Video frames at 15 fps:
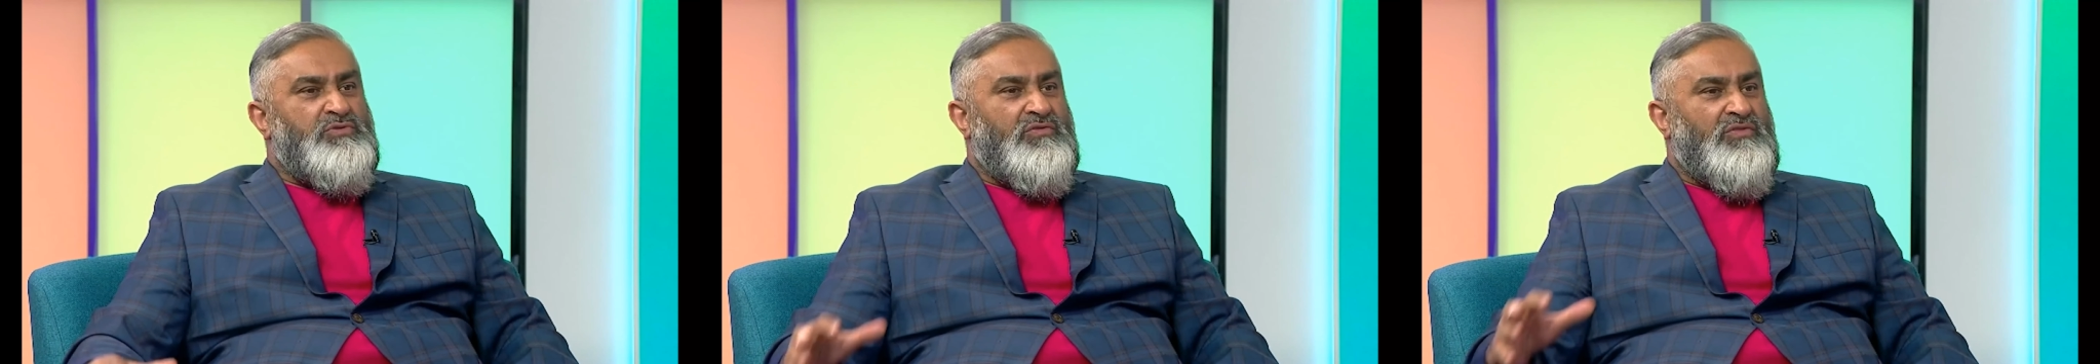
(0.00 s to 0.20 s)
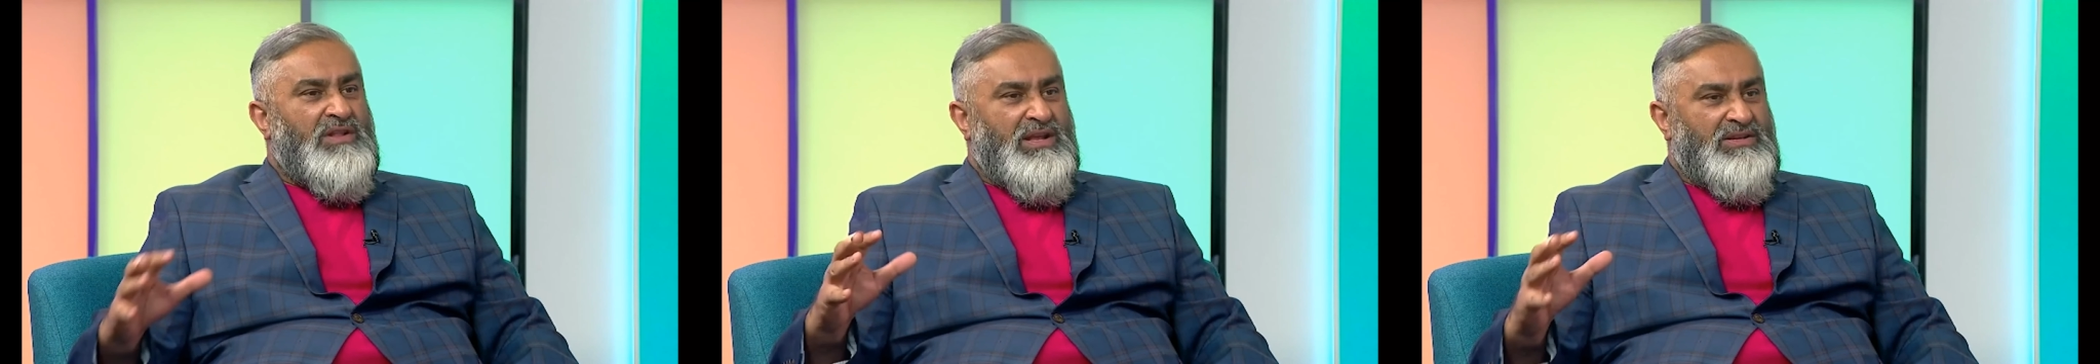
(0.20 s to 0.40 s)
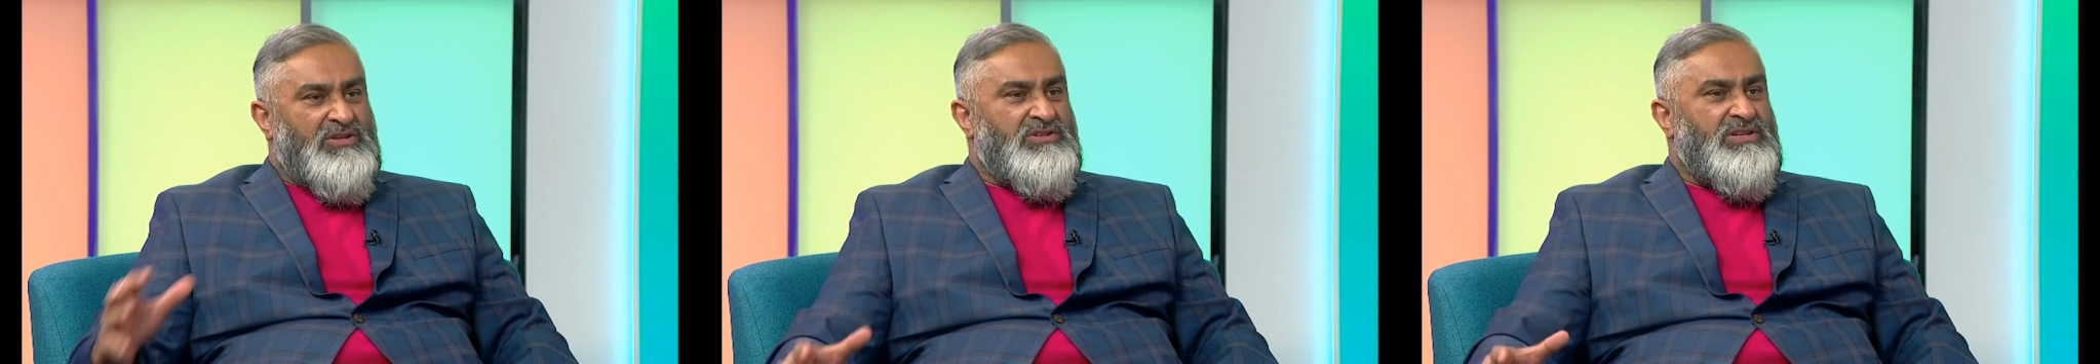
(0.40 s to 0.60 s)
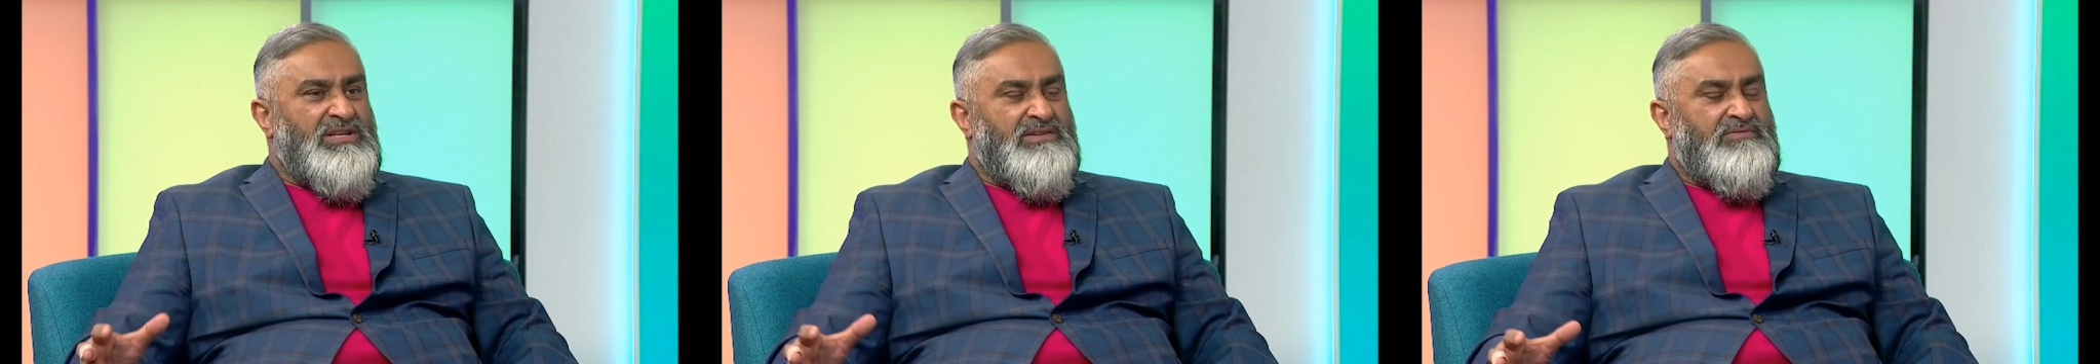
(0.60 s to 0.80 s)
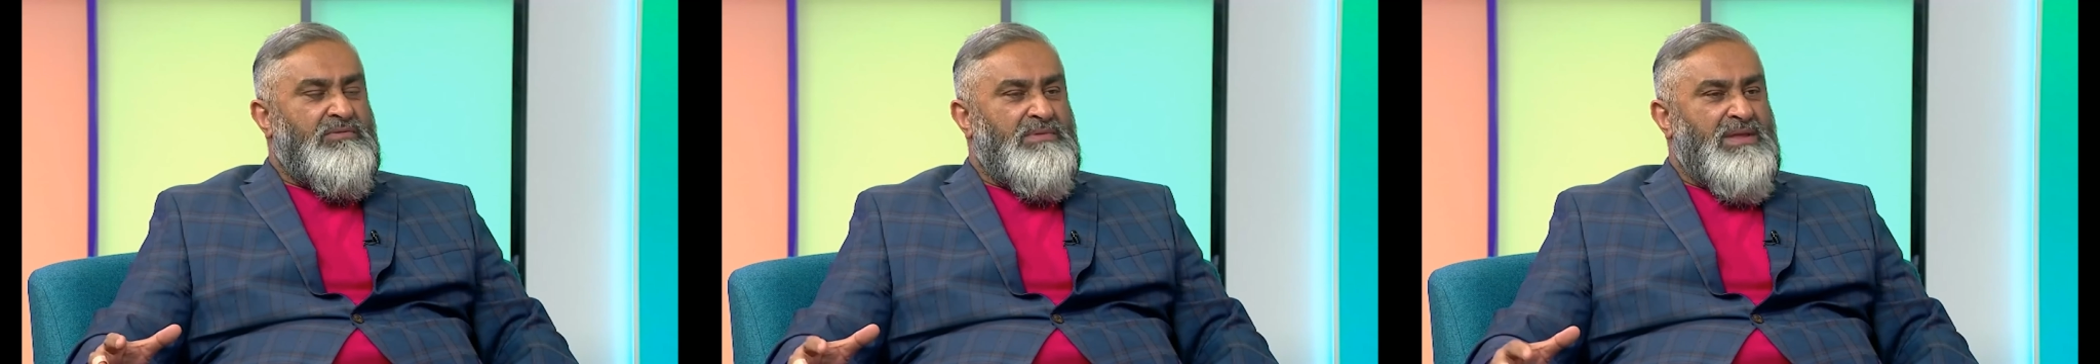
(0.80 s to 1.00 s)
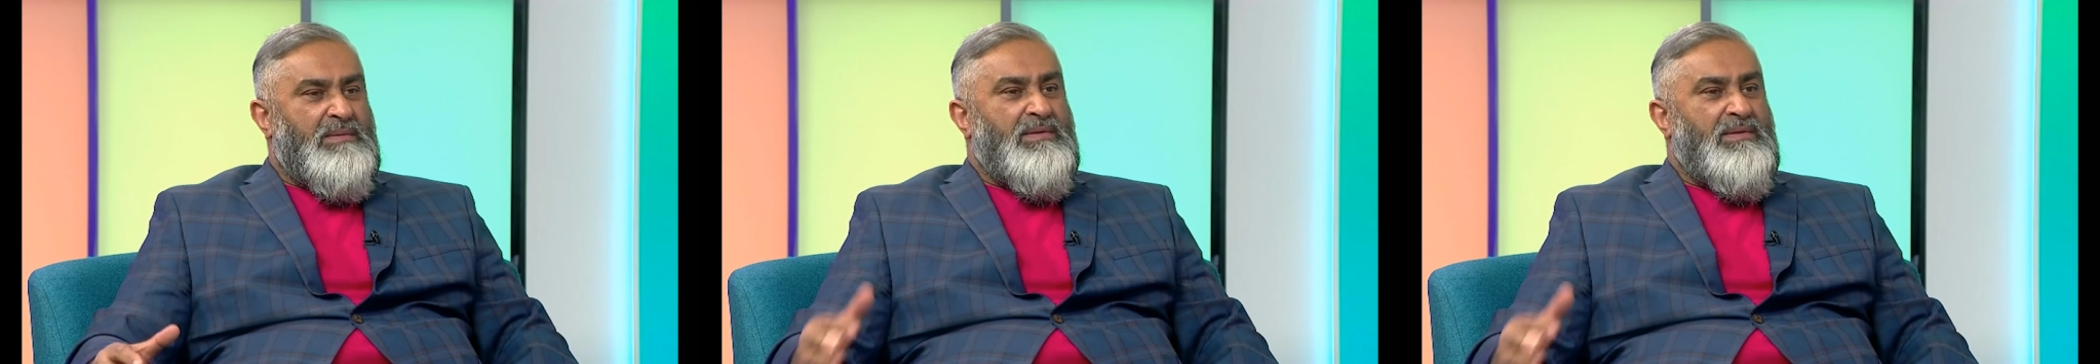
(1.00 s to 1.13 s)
you've collected data from them, and